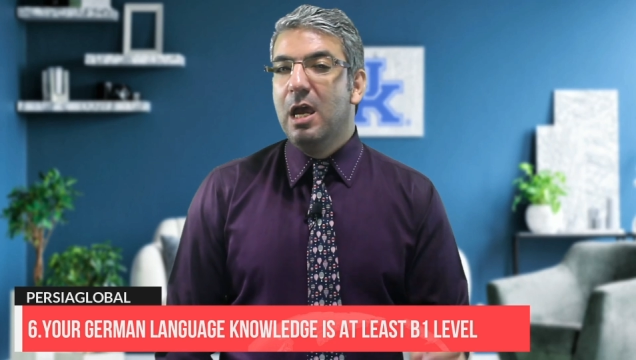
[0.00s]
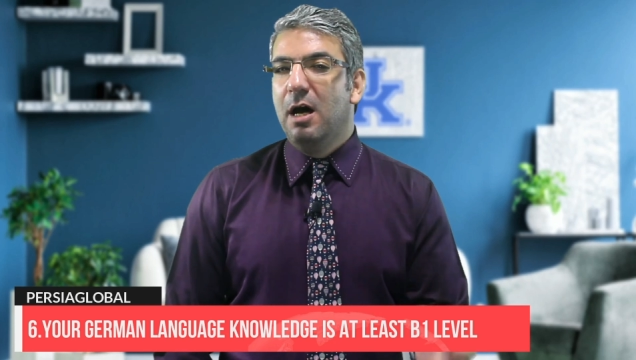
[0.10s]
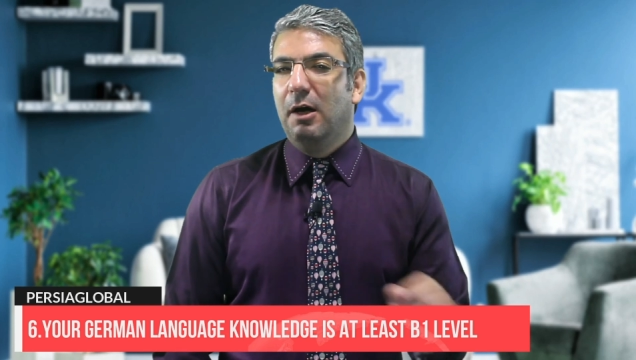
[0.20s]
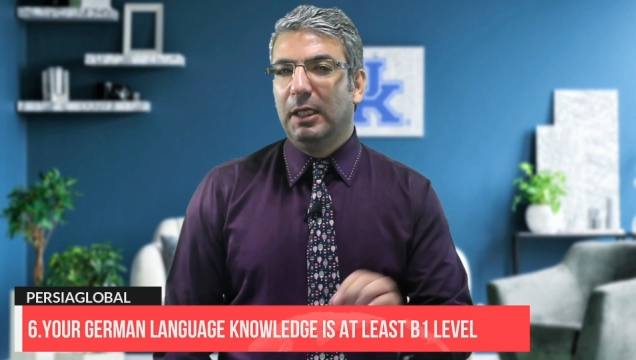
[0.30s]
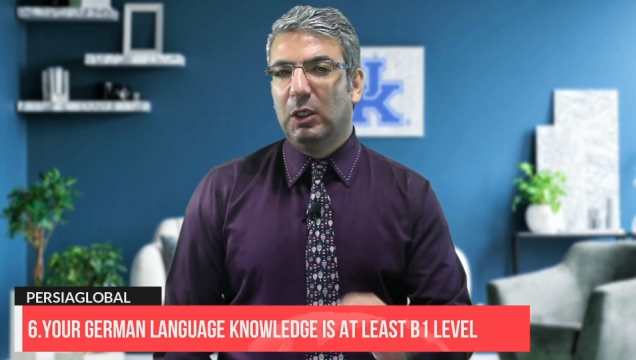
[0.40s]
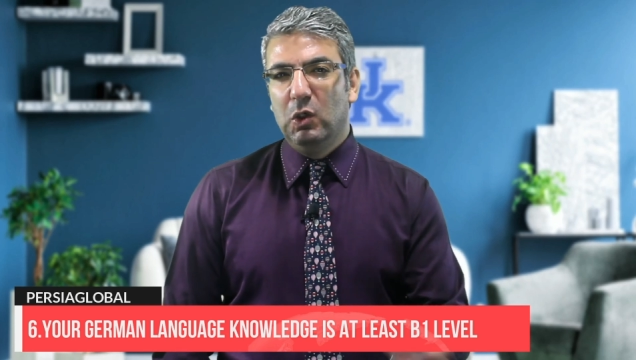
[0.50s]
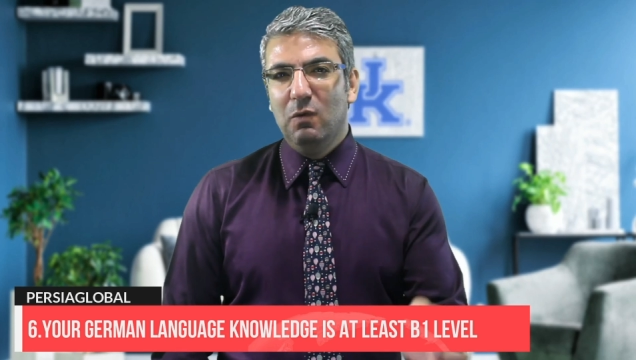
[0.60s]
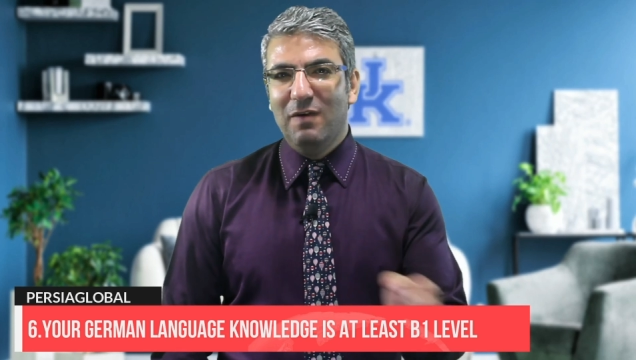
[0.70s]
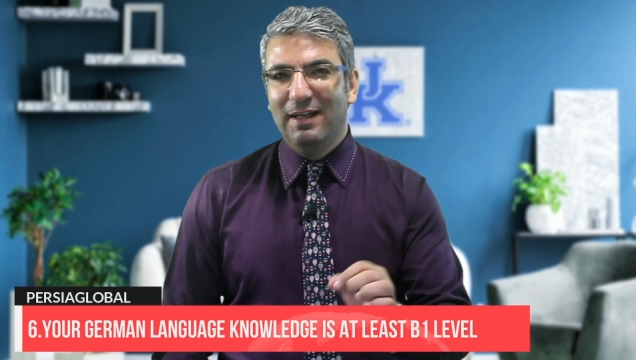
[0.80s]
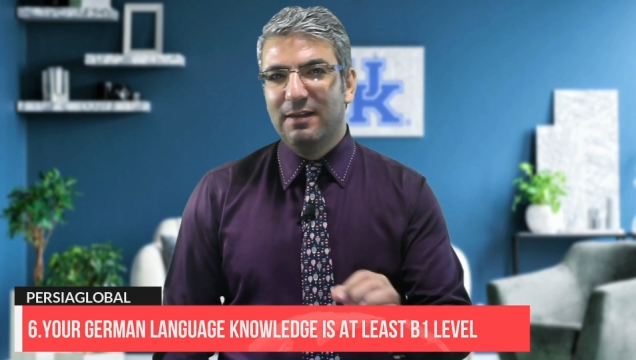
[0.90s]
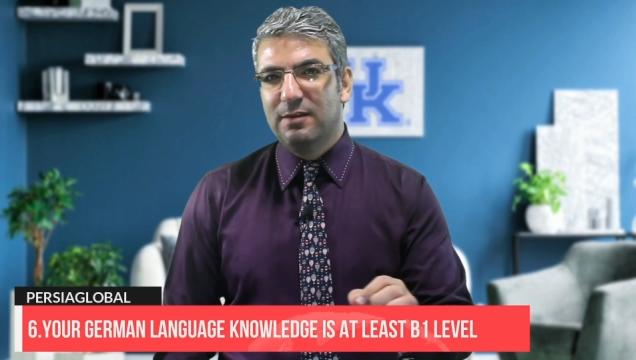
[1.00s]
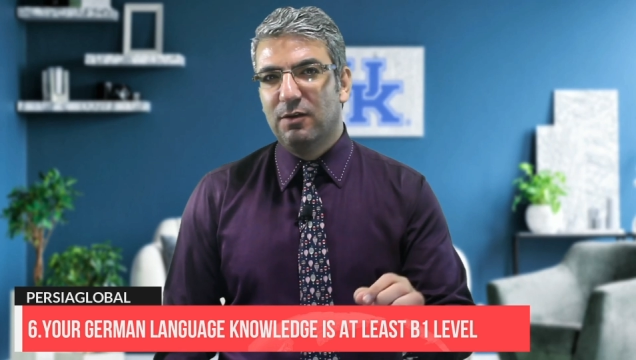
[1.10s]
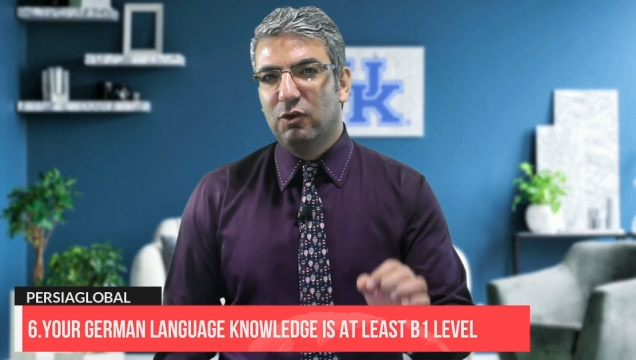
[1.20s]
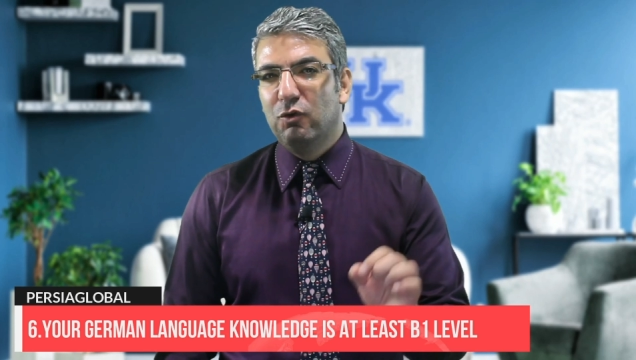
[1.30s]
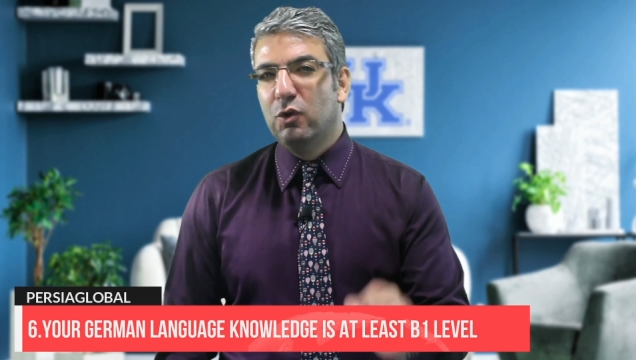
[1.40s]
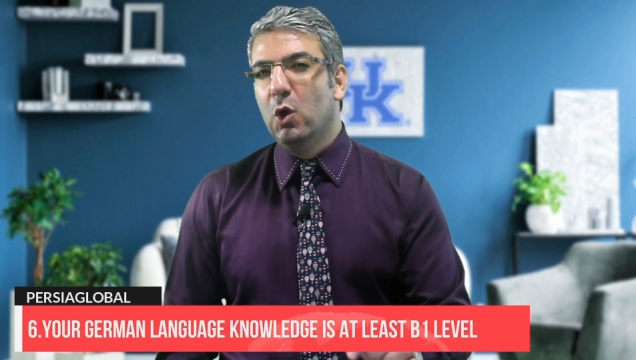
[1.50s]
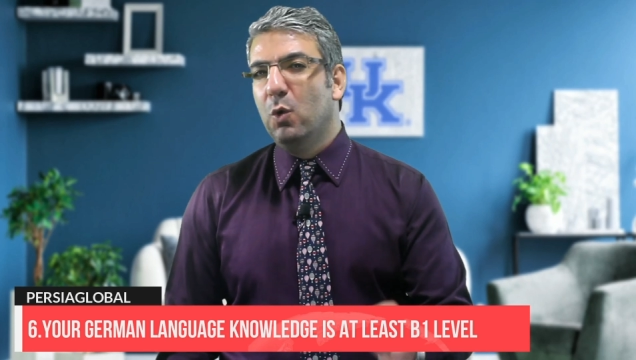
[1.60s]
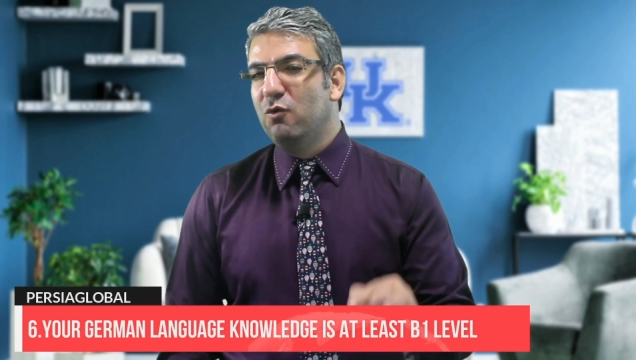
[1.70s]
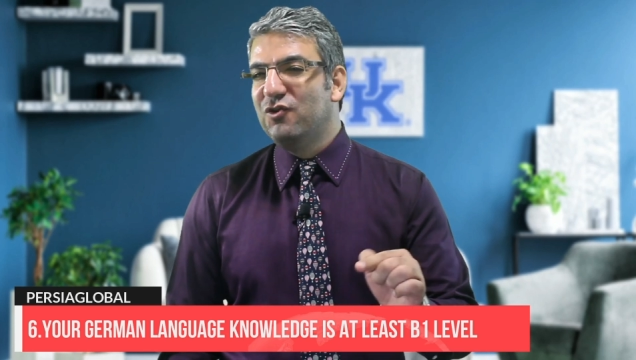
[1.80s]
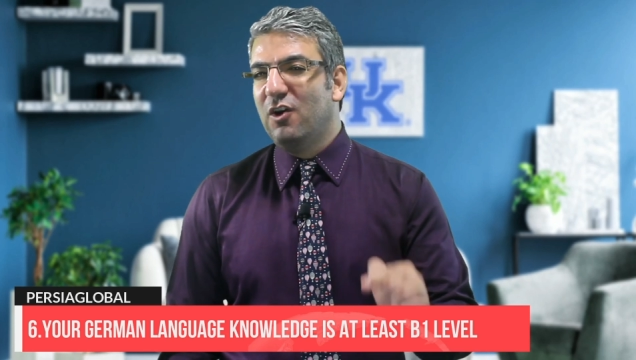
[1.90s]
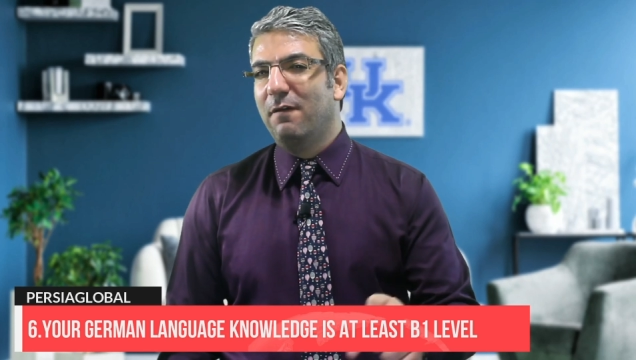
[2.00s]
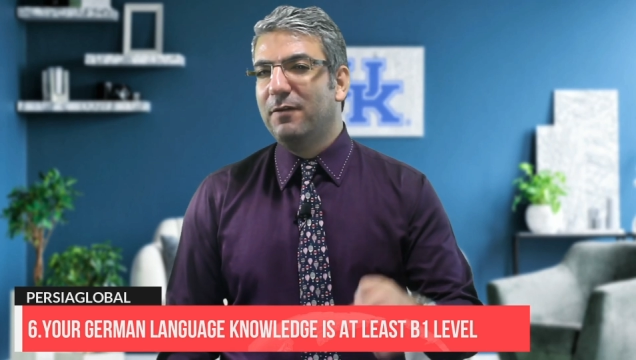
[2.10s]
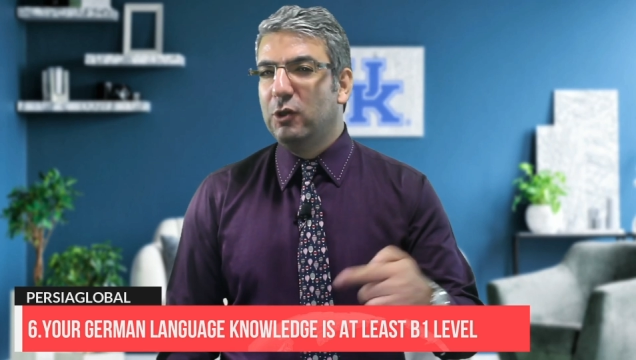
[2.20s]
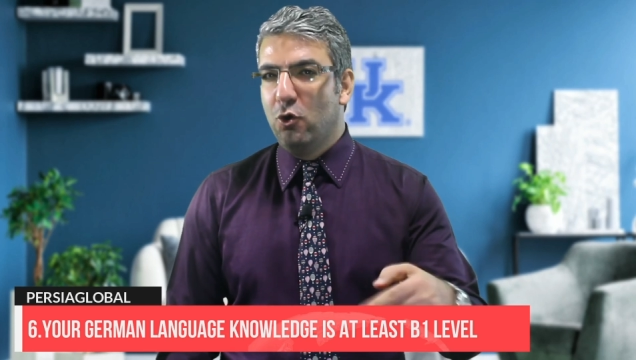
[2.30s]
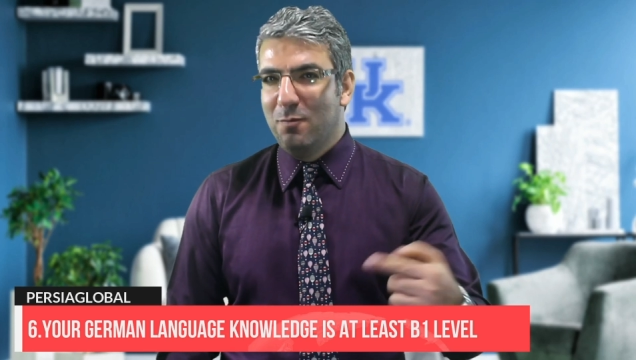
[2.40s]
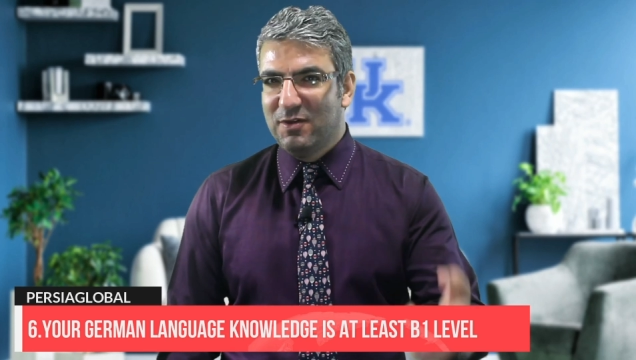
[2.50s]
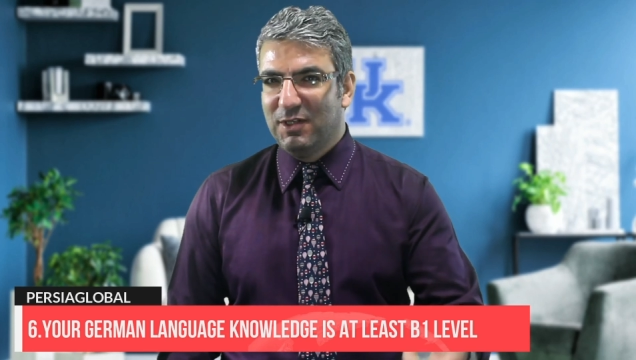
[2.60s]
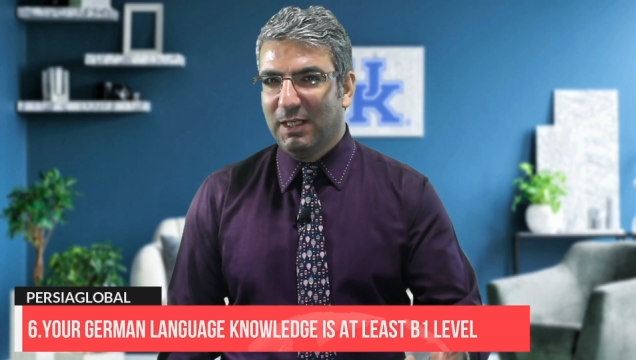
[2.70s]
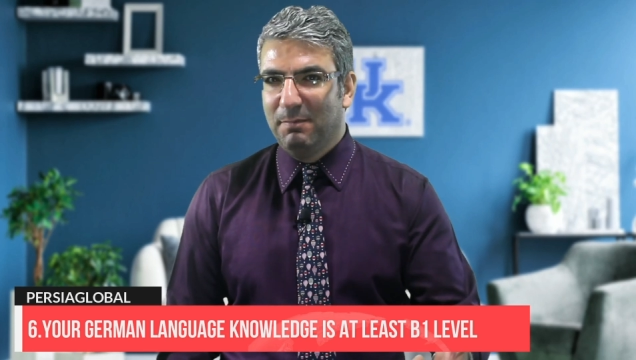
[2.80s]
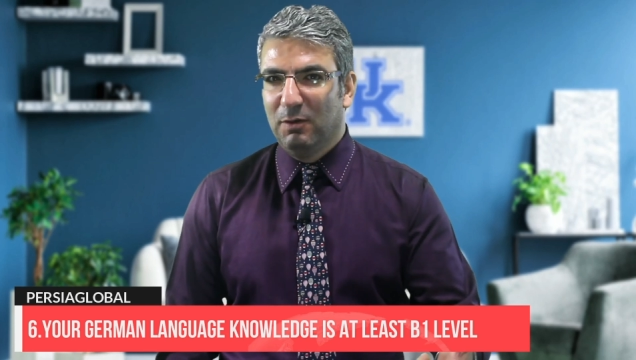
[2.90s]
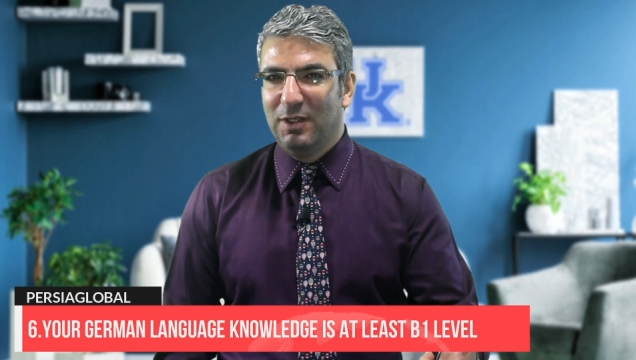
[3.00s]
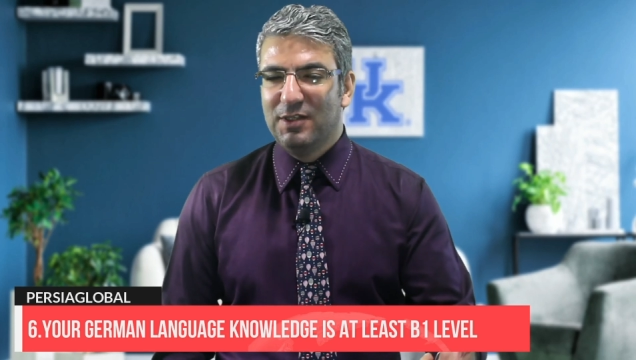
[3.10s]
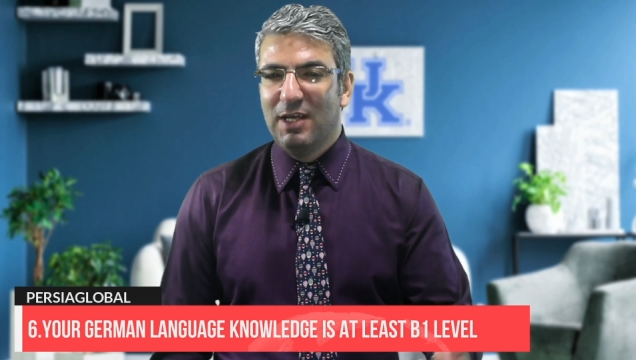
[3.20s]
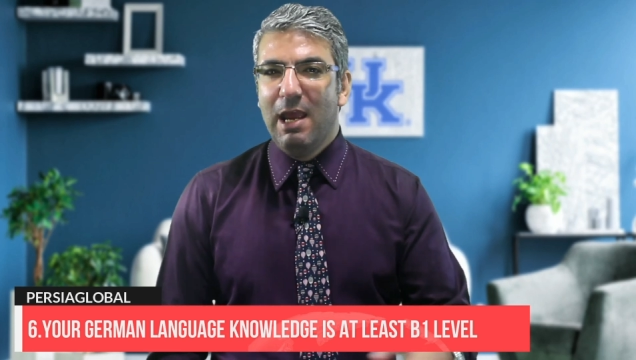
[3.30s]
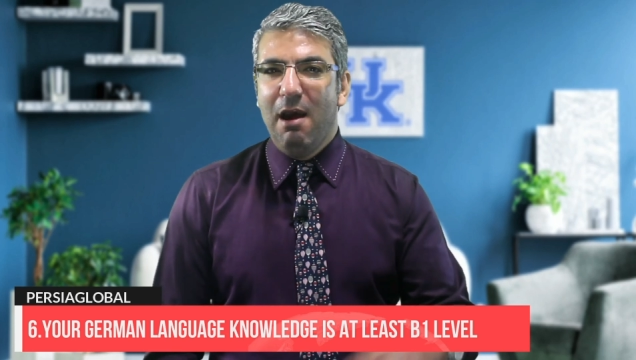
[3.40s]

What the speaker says: are equivalent to those of domestic employees.